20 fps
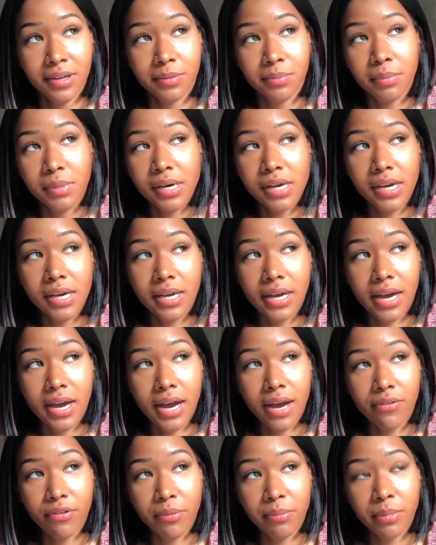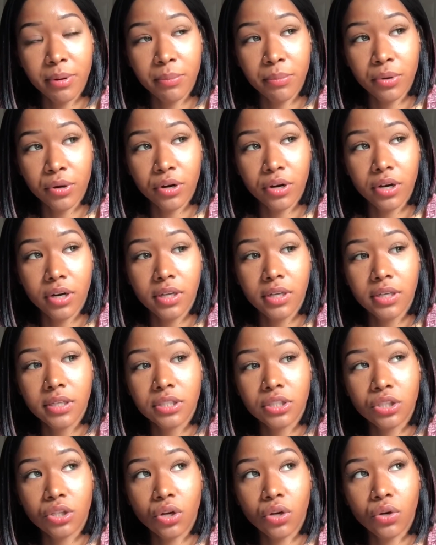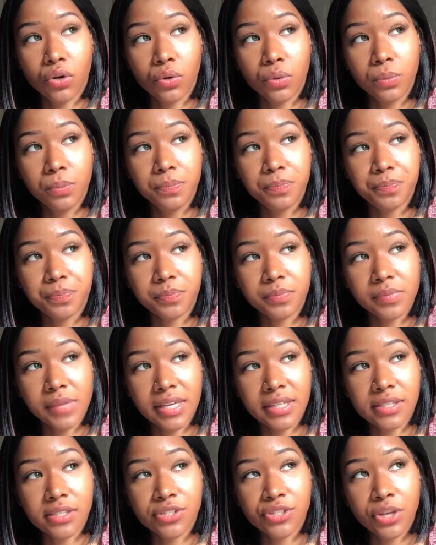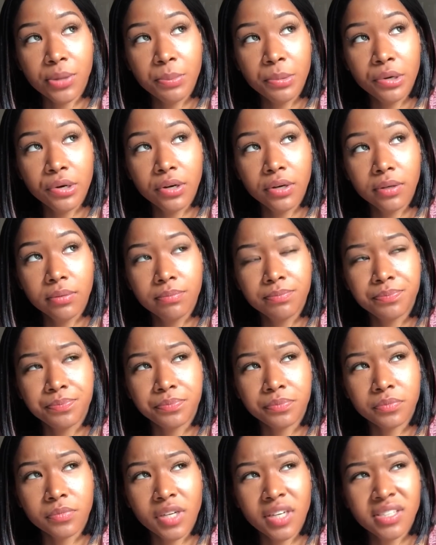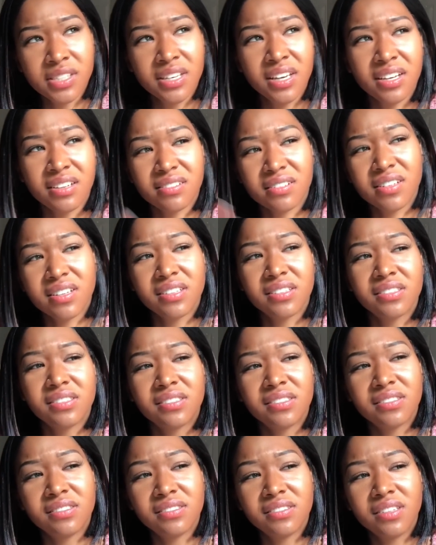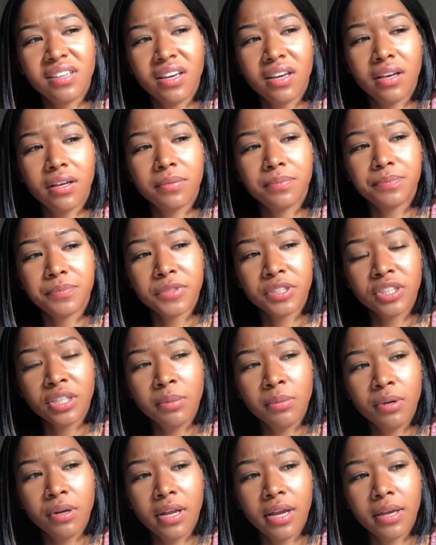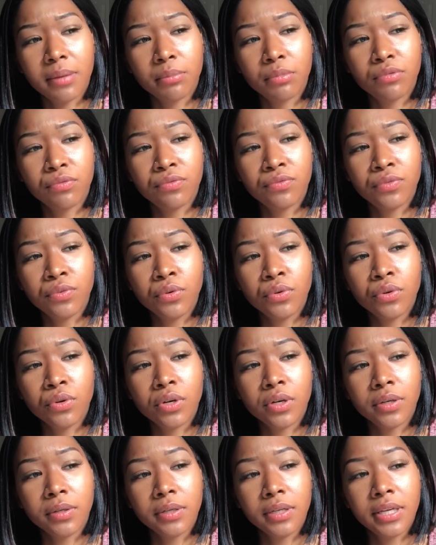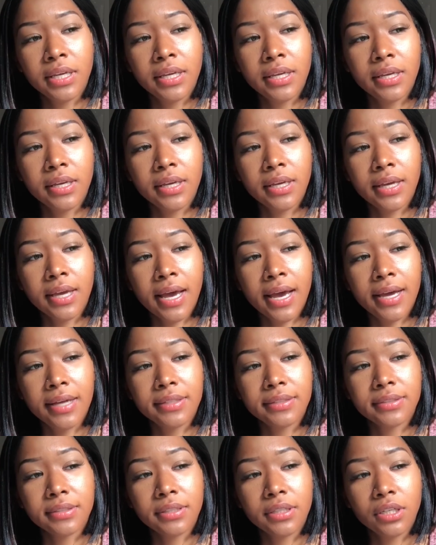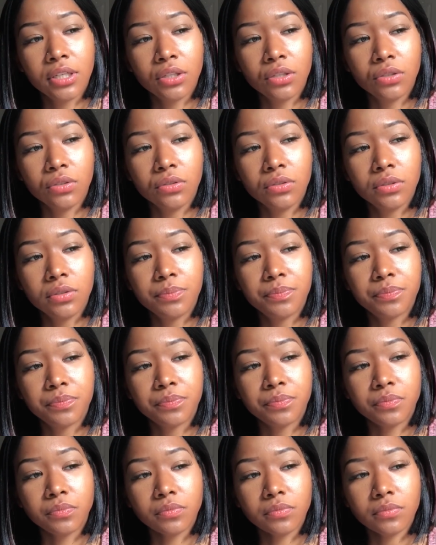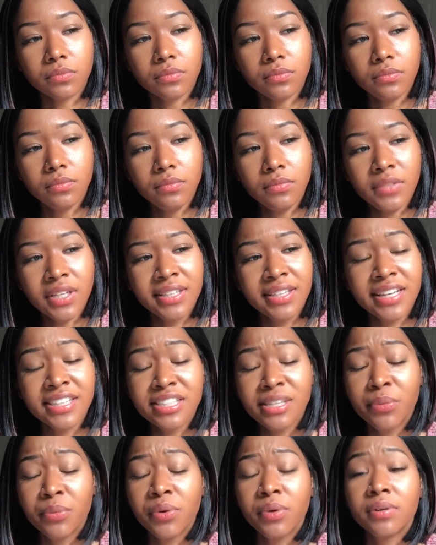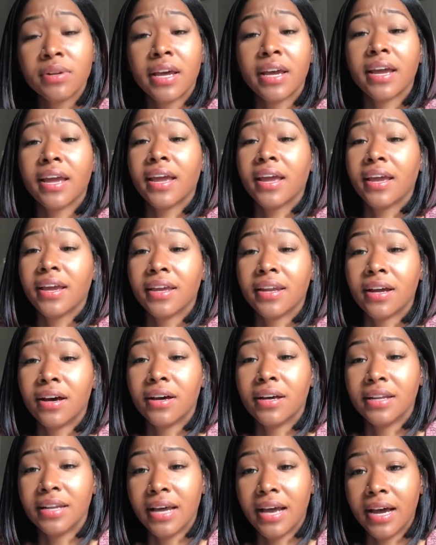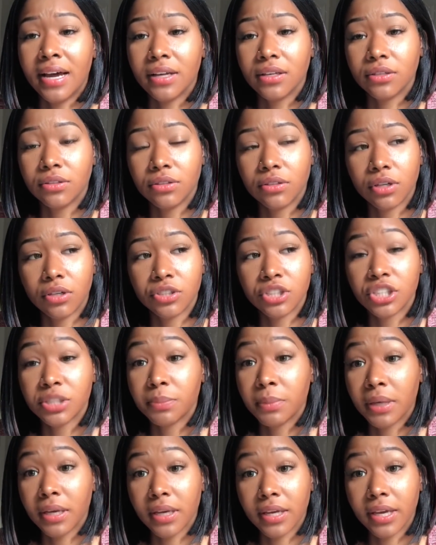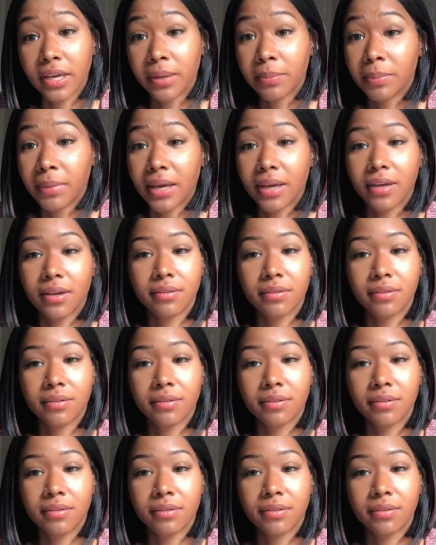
But I remember, so like the summer, the summer like before he got killed, that's when we were like hanging out a lot, just me and him,